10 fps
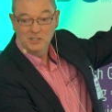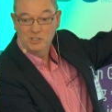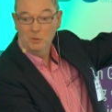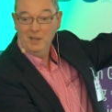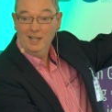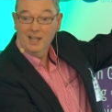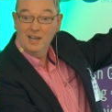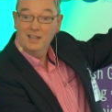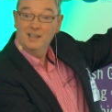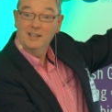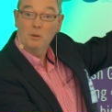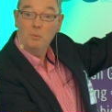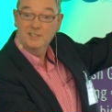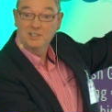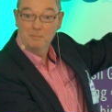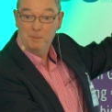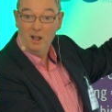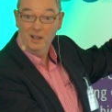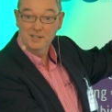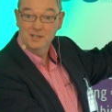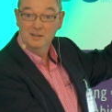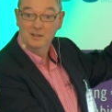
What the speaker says: doing anything that wasn't applied.